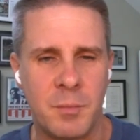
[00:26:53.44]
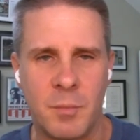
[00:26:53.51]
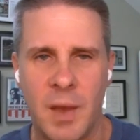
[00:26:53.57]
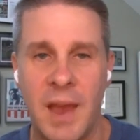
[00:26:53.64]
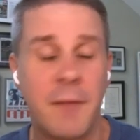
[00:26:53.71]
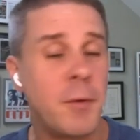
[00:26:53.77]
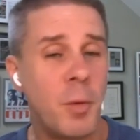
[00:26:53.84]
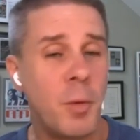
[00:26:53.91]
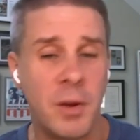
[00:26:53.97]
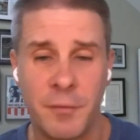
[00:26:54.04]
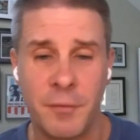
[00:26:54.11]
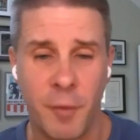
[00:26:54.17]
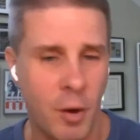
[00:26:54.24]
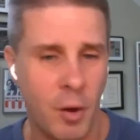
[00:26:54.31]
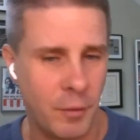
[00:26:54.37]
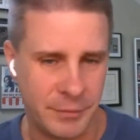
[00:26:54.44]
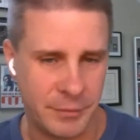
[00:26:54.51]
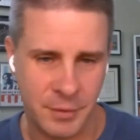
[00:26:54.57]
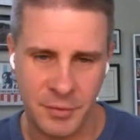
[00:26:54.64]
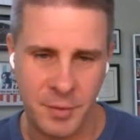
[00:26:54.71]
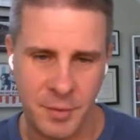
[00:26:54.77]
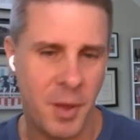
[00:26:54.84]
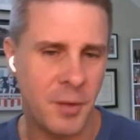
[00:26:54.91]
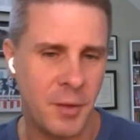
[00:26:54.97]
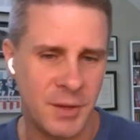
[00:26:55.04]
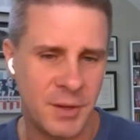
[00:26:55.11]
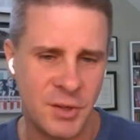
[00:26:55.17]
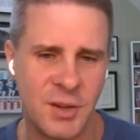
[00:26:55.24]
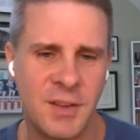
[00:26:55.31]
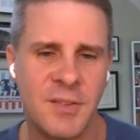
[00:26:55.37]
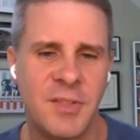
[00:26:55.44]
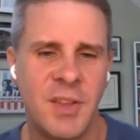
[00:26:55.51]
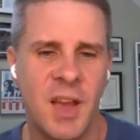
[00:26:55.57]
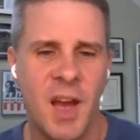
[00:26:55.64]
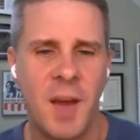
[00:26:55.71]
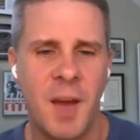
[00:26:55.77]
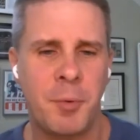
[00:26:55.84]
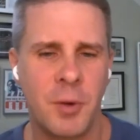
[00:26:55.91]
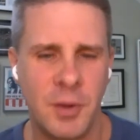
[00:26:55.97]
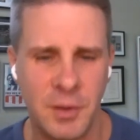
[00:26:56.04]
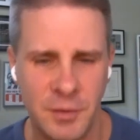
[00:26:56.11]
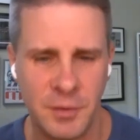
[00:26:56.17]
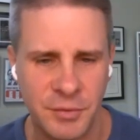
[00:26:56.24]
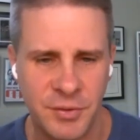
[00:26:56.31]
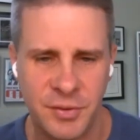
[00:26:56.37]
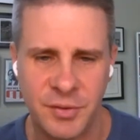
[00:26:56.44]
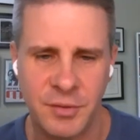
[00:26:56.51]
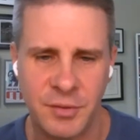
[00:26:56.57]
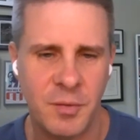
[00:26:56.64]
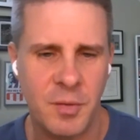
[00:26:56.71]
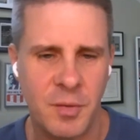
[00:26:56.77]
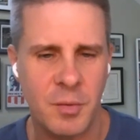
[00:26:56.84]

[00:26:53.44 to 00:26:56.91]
everyone involved, the politicians, the operatives,